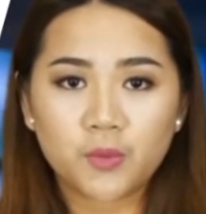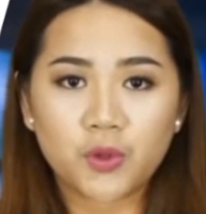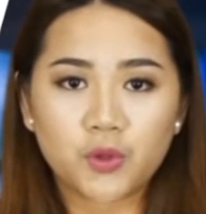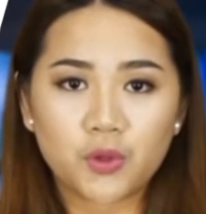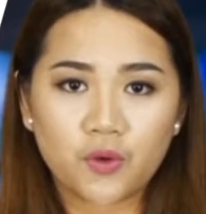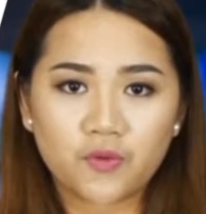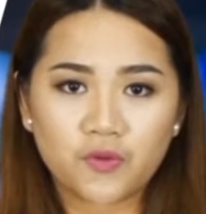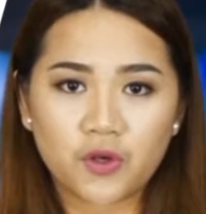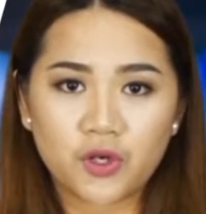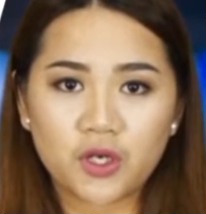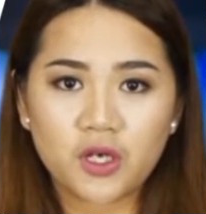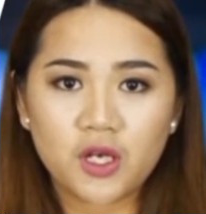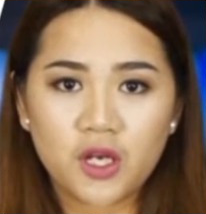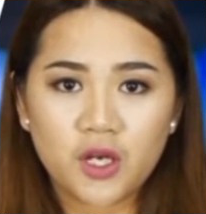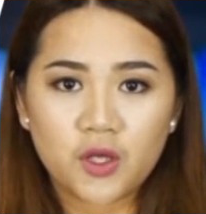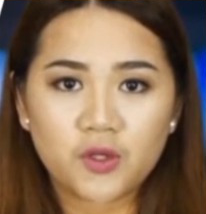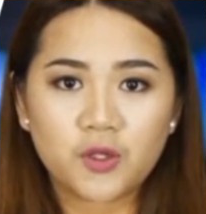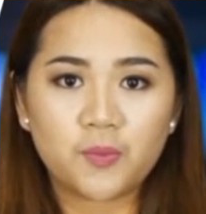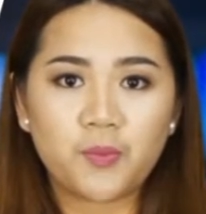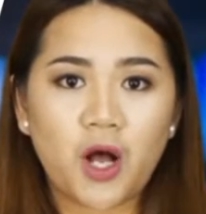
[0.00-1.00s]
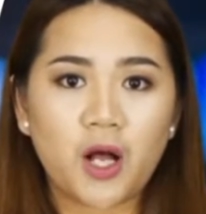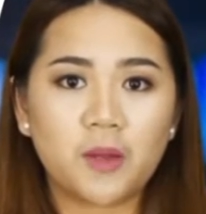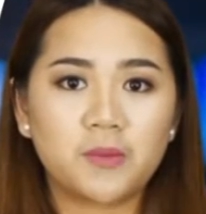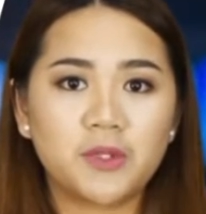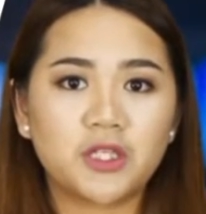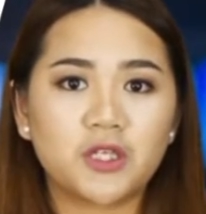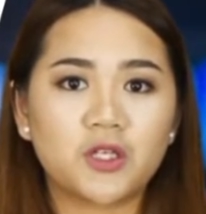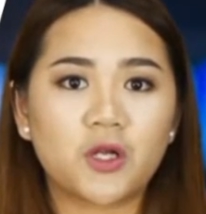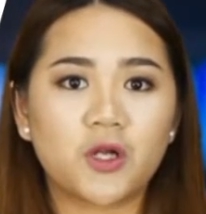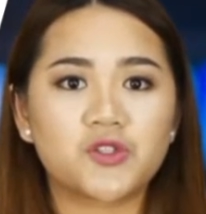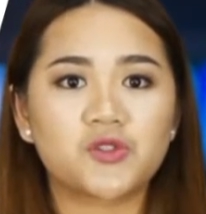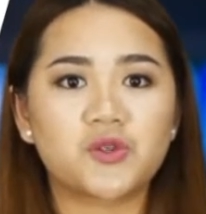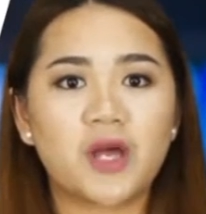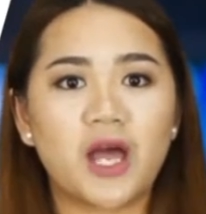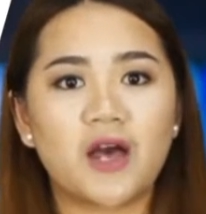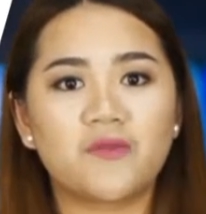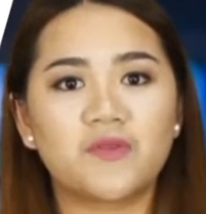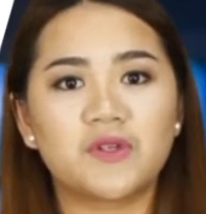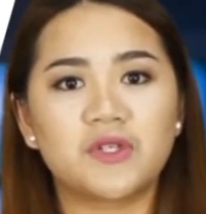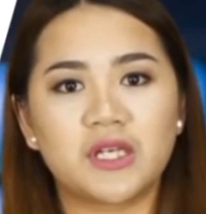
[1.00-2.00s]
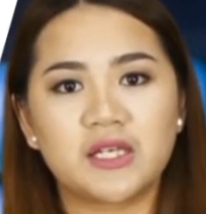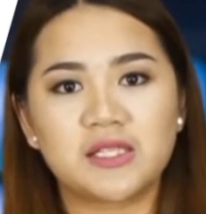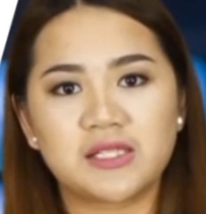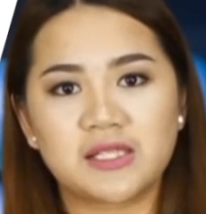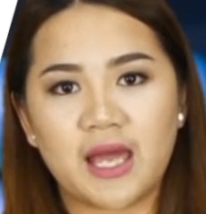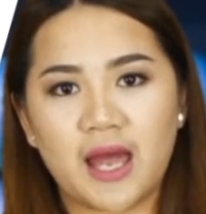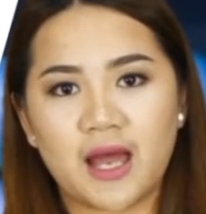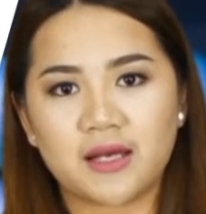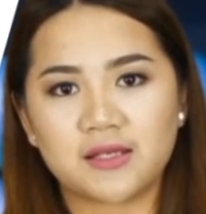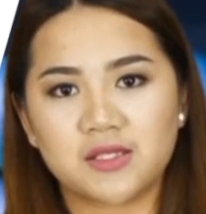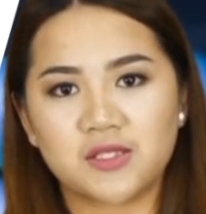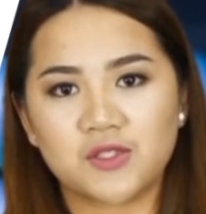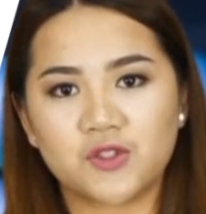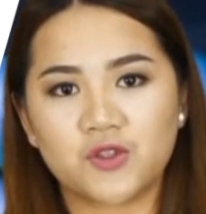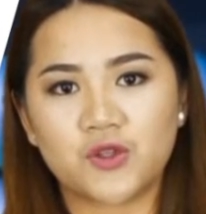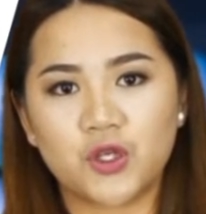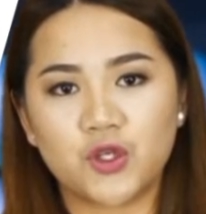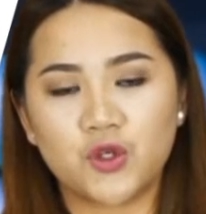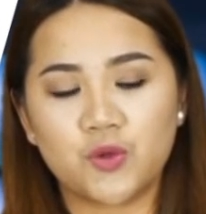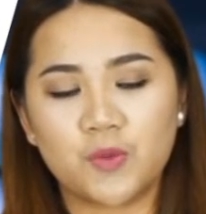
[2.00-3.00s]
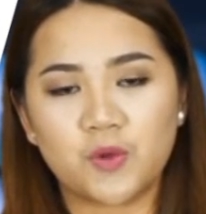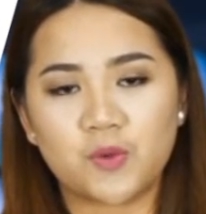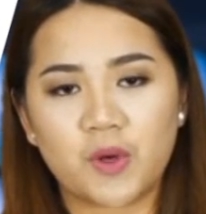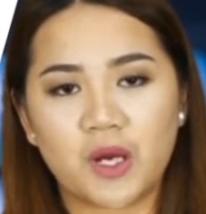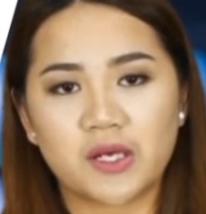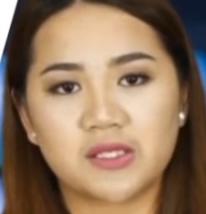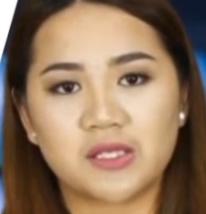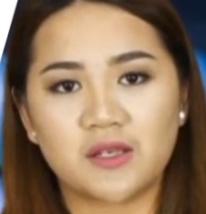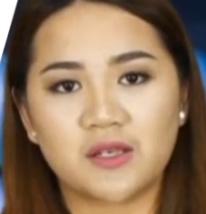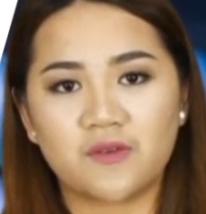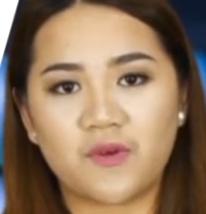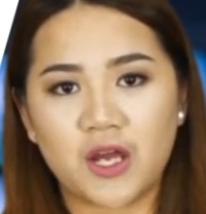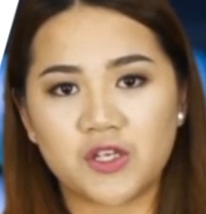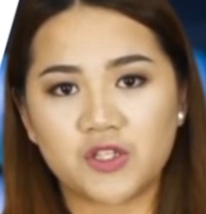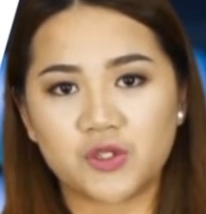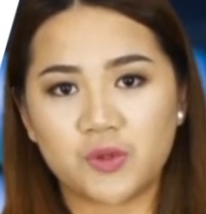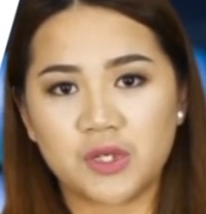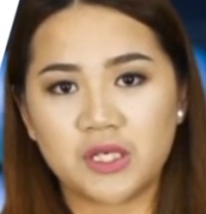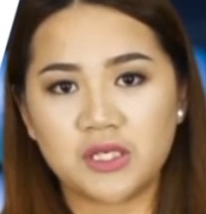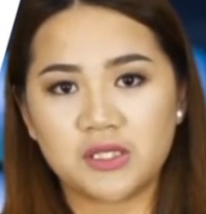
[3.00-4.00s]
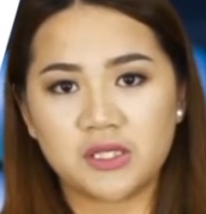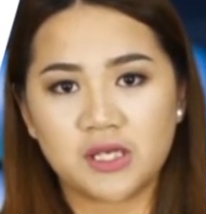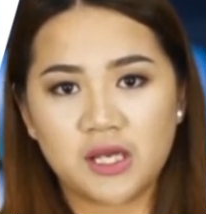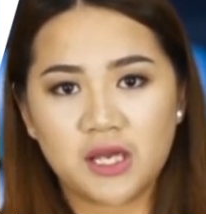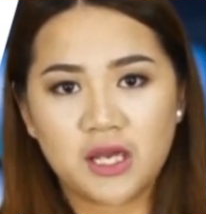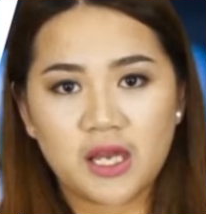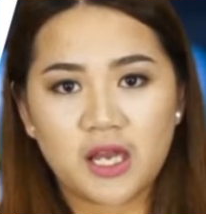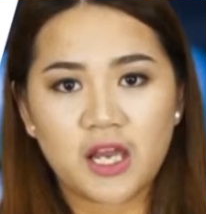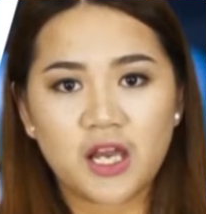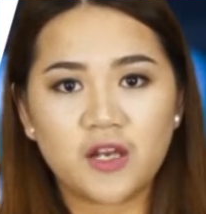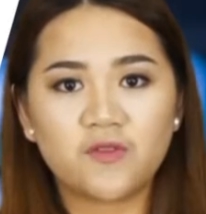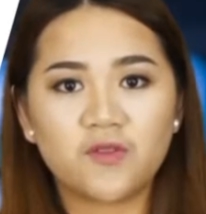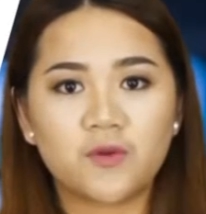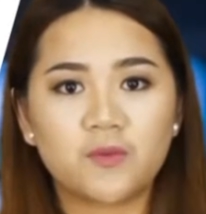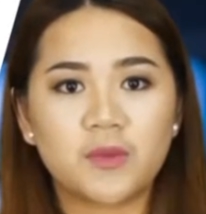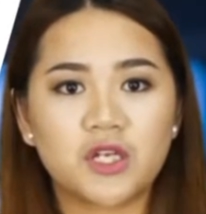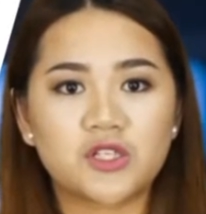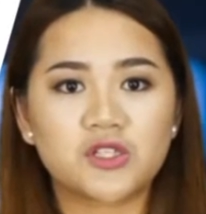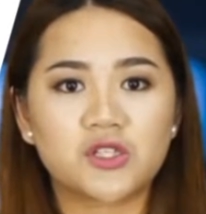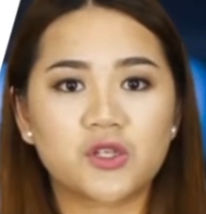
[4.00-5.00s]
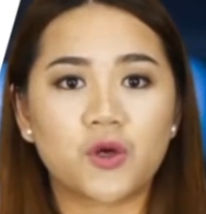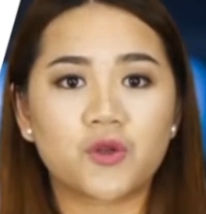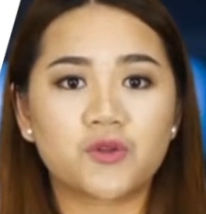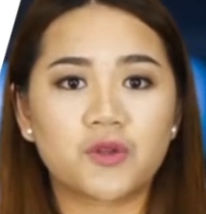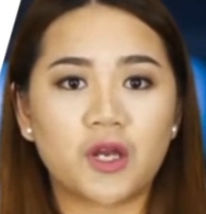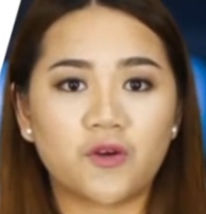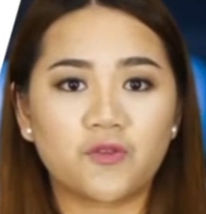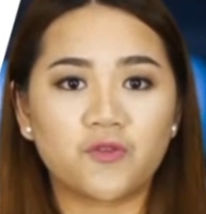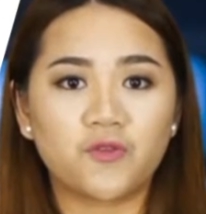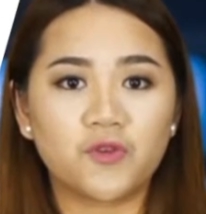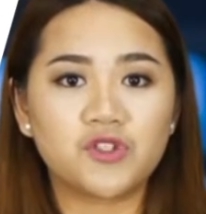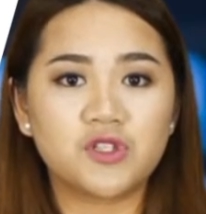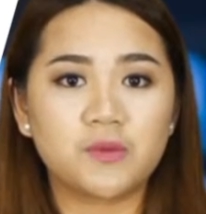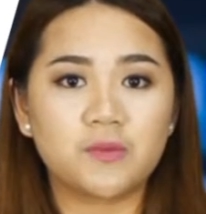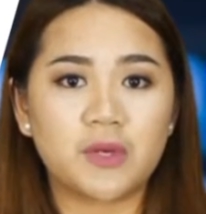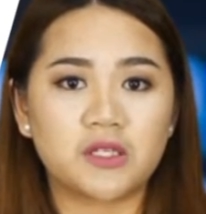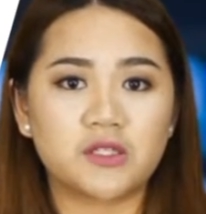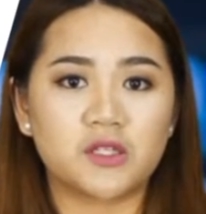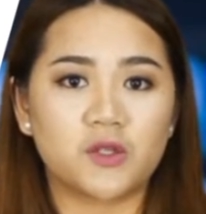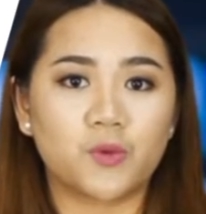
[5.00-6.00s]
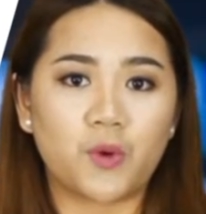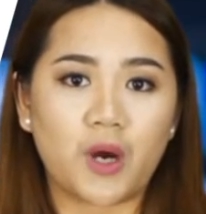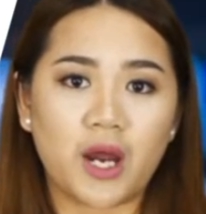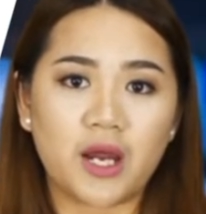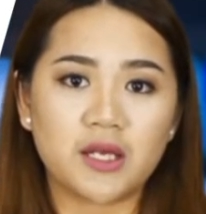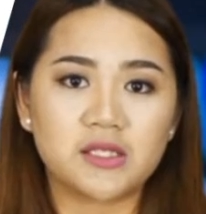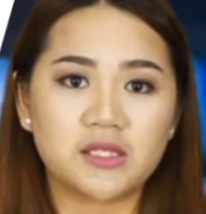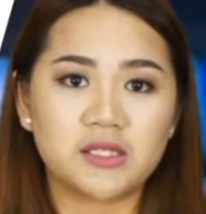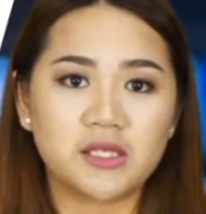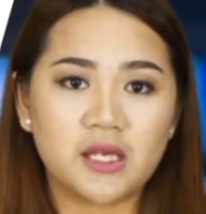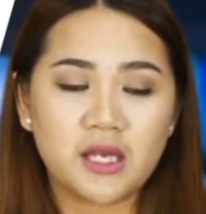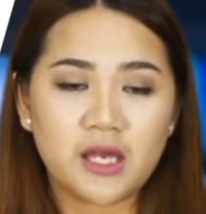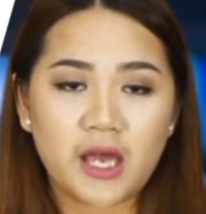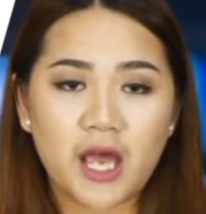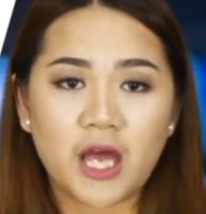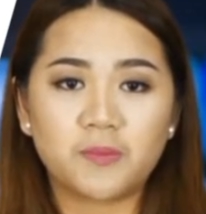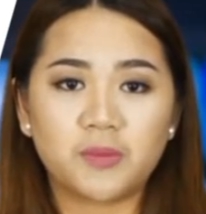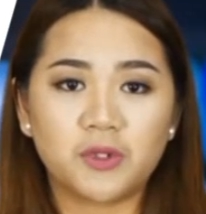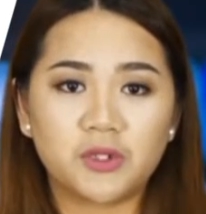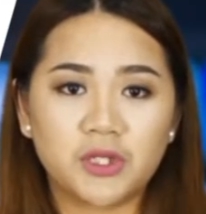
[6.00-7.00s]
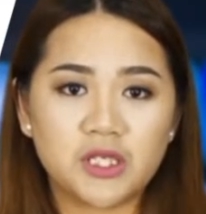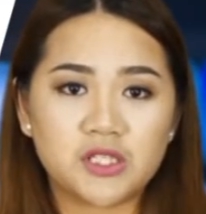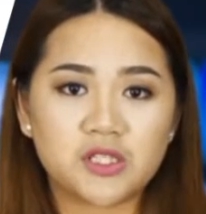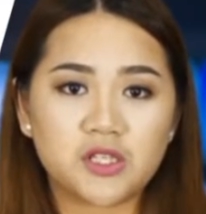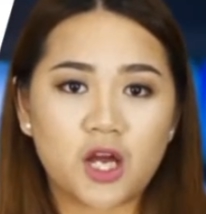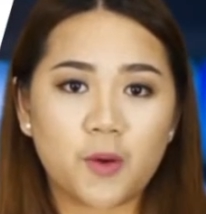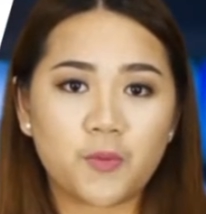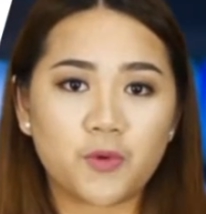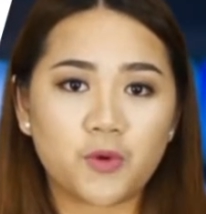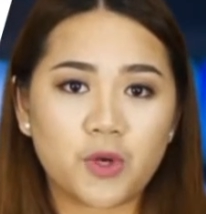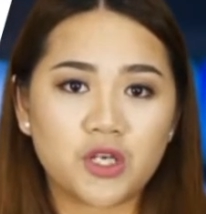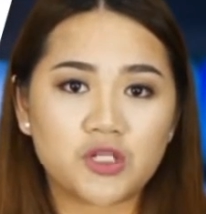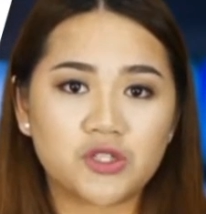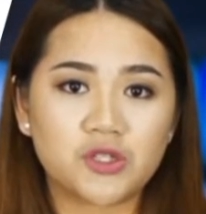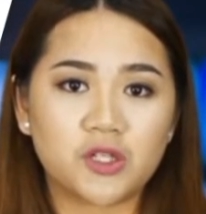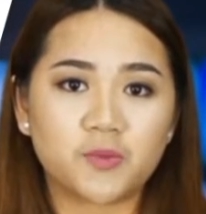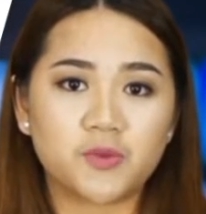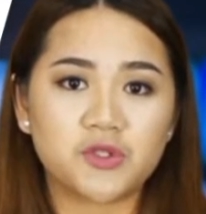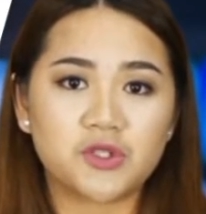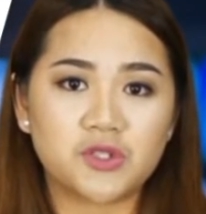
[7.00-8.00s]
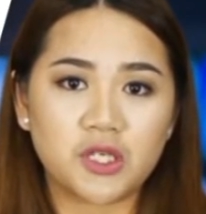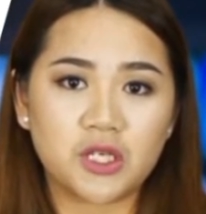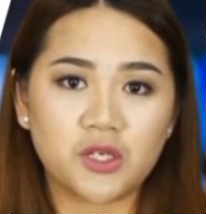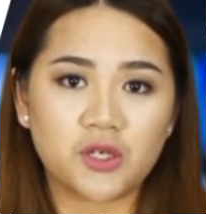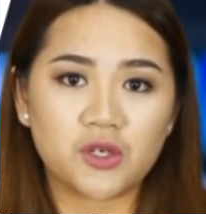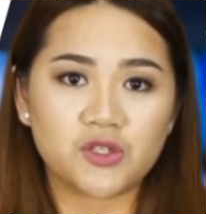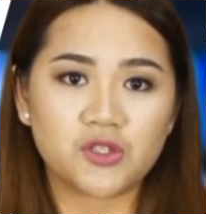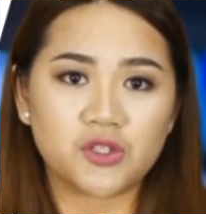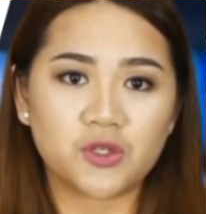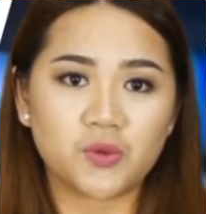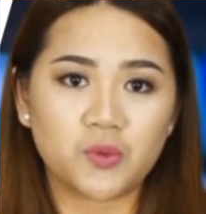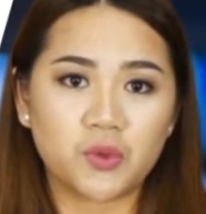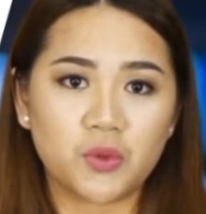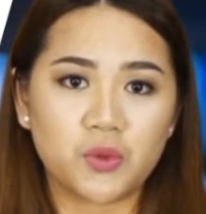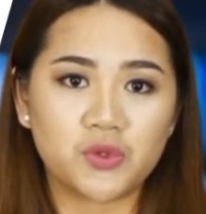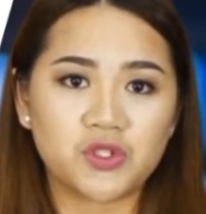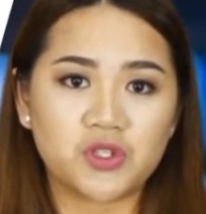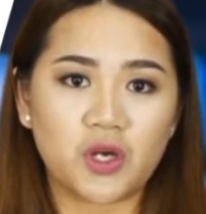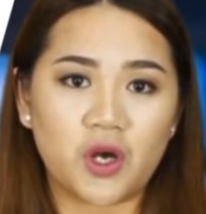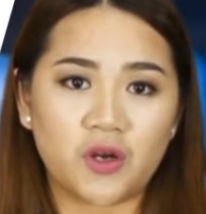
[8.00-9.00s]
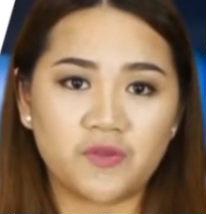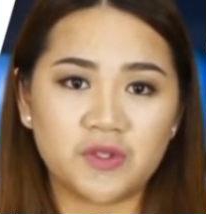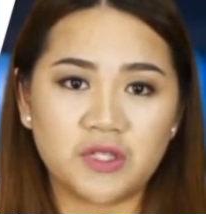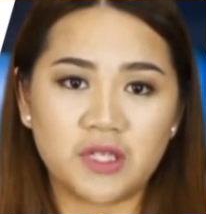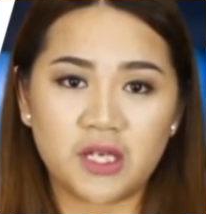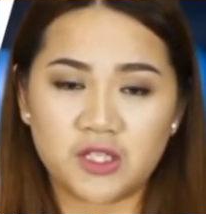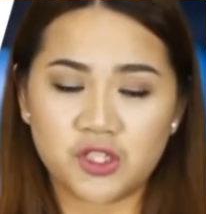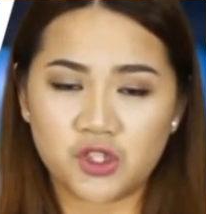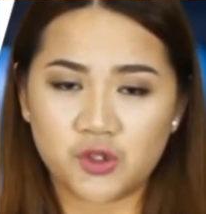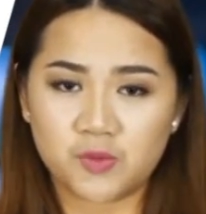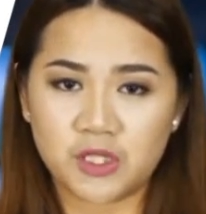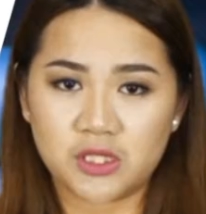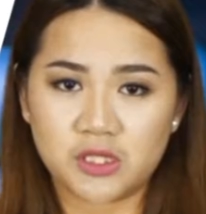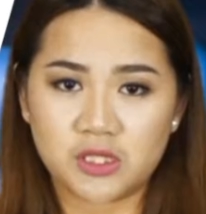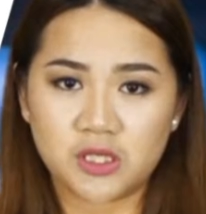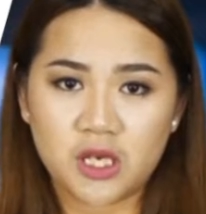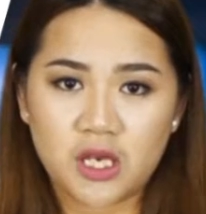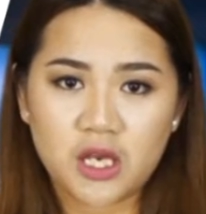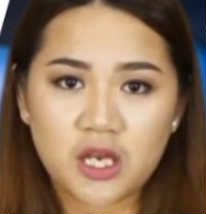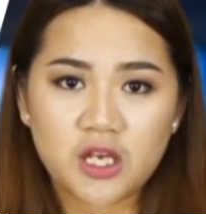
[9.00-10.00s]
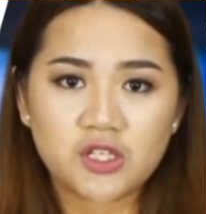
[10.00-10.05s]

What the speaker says: Moreover, the public can also have an easy access to the human rights advisories, information on their fundamental rights, and police operational procedures and rules of engagement.